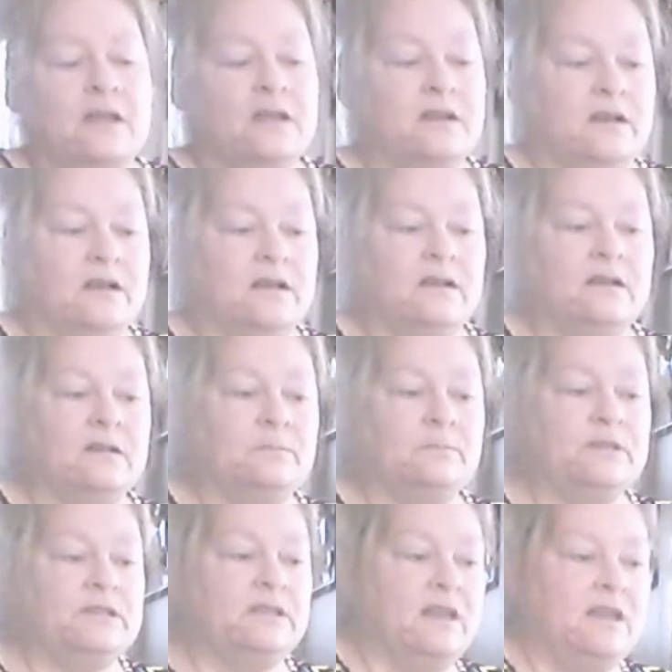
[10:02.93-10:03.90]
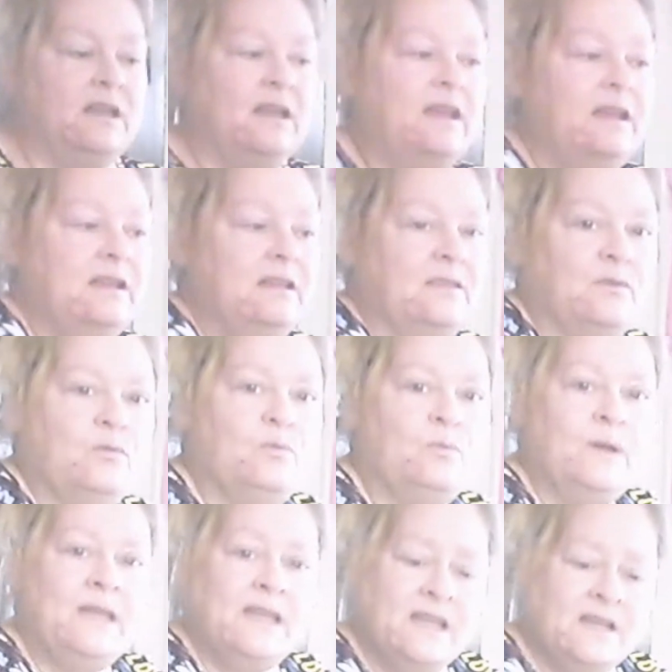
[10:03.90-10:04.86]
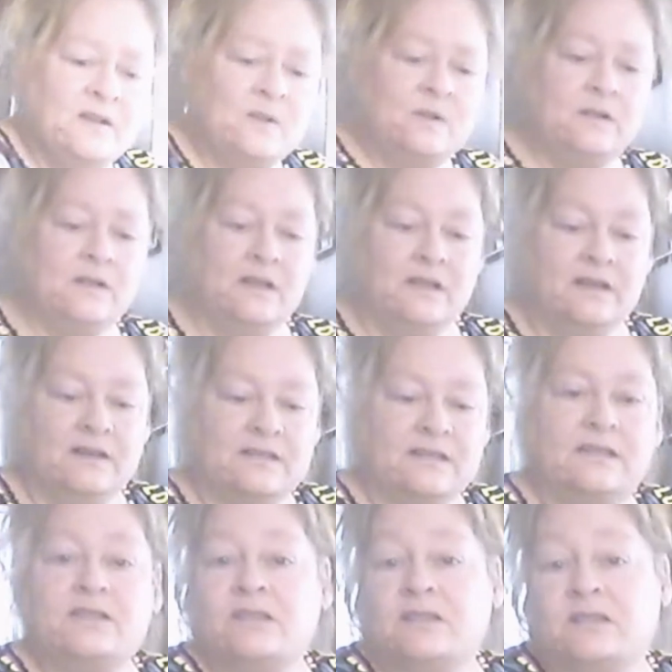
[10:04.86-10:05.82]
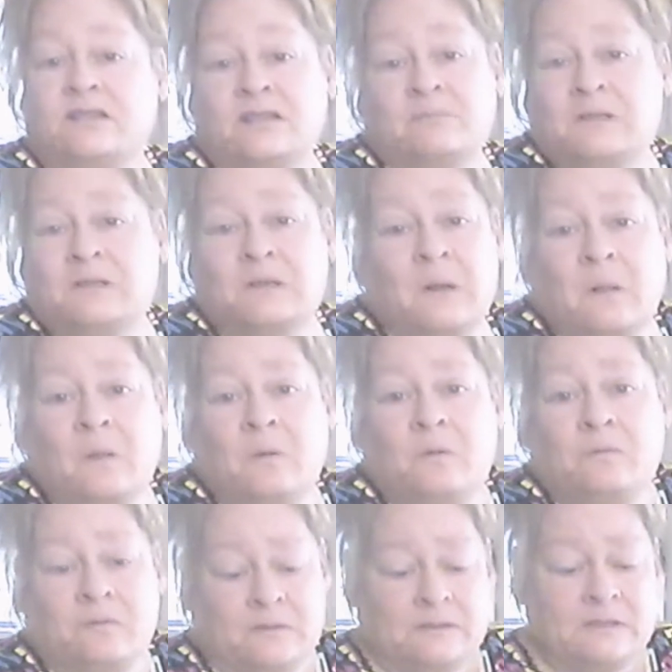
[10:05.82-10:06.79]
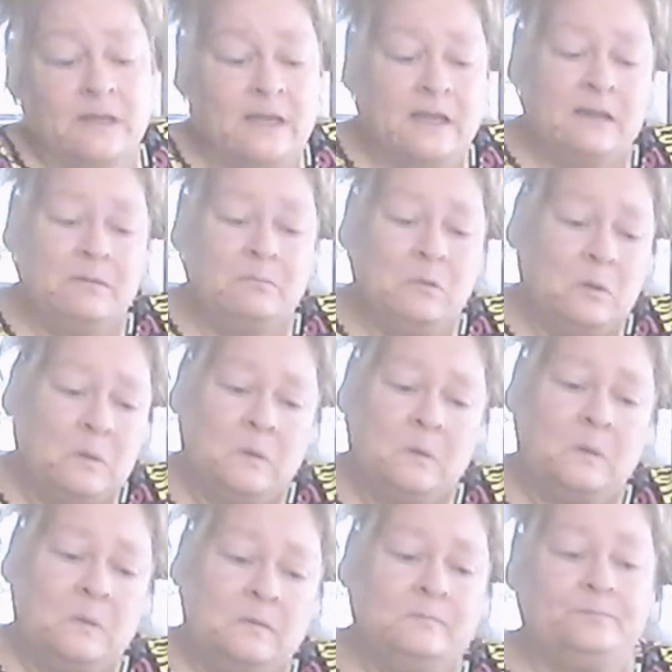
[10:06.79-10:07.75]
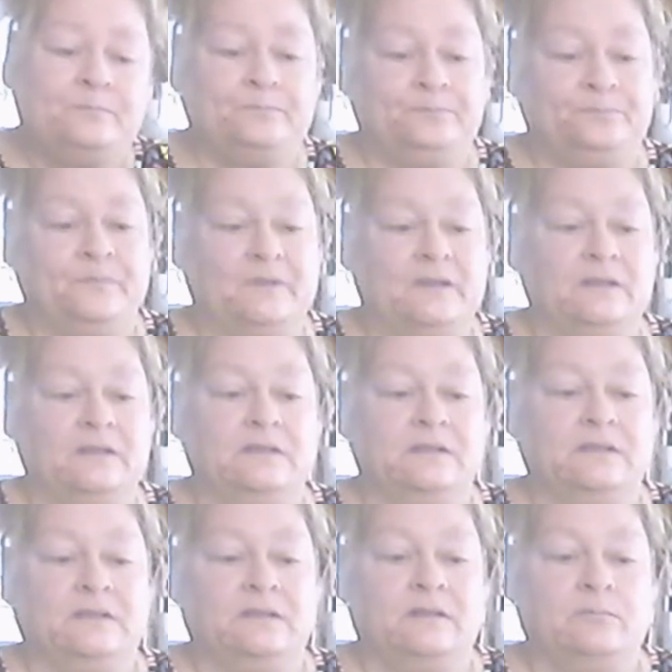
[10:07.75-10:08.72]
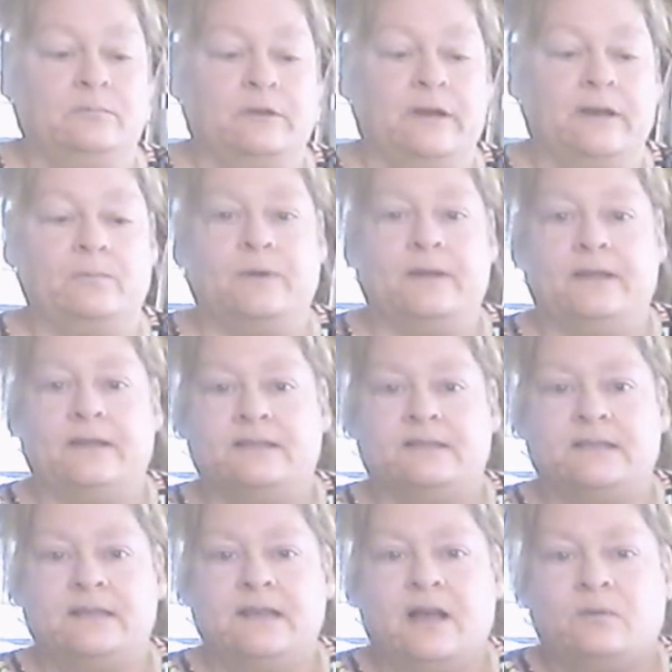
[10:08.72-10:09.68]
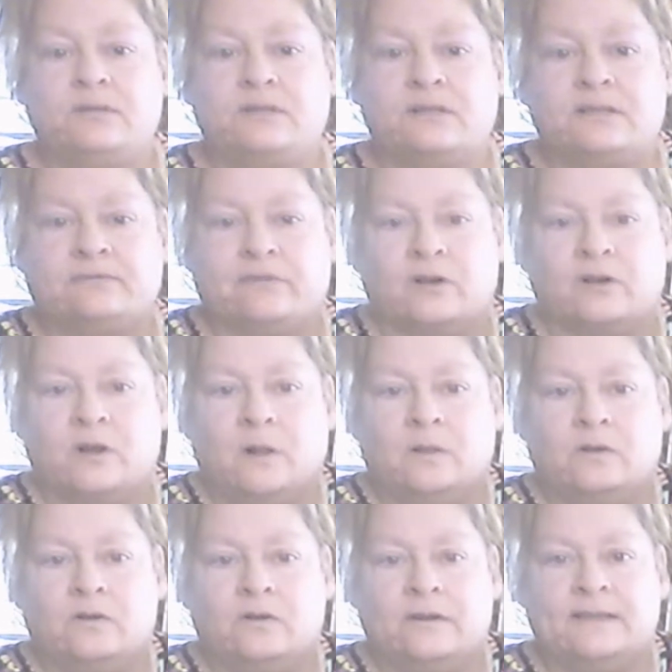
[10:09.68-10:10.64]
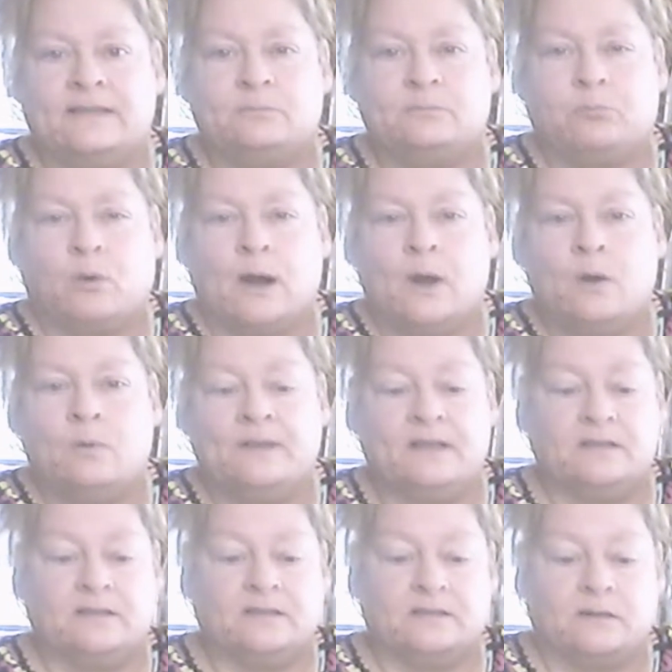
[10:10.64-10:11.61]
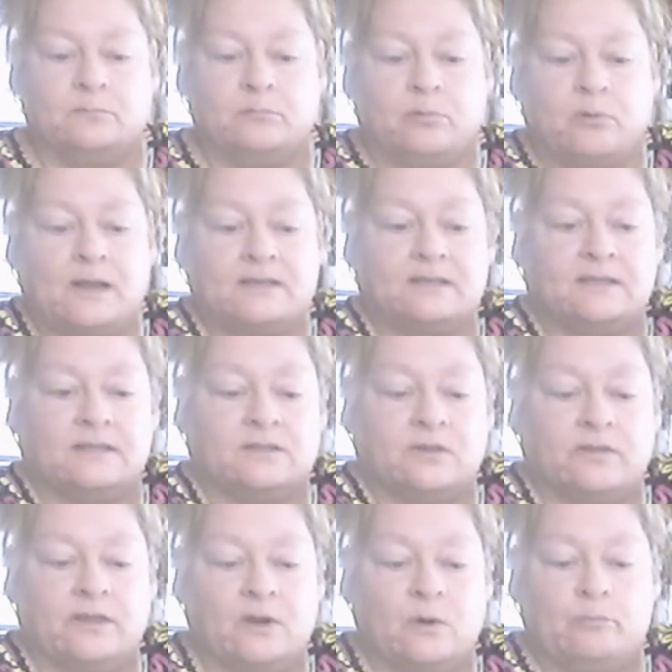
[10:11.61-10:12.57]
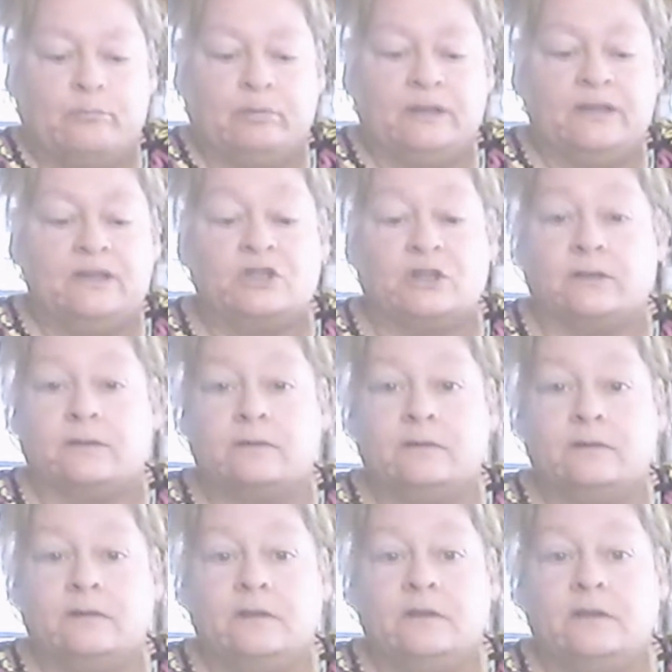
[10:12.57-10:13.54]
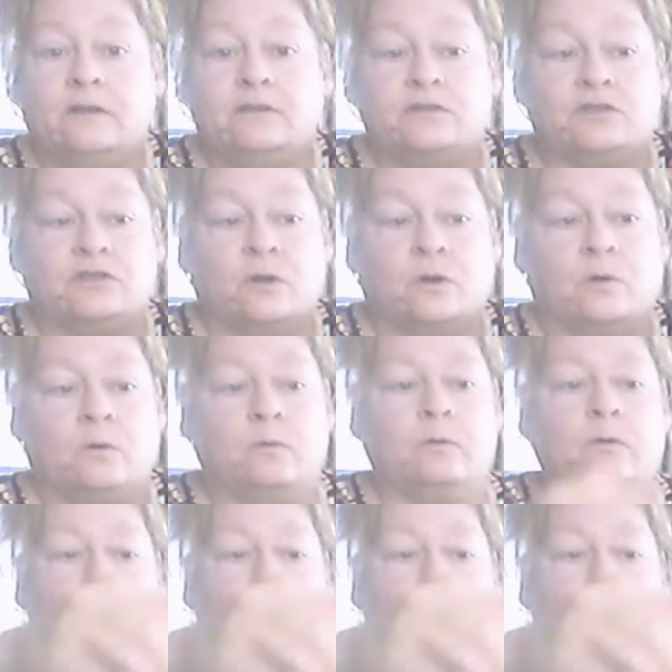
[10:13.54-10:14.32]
come and take the wheel, because I just dumped it all over the table. But anyway, see how it's a different color? It's brown because it's unprocessed, so they don't bleach it. So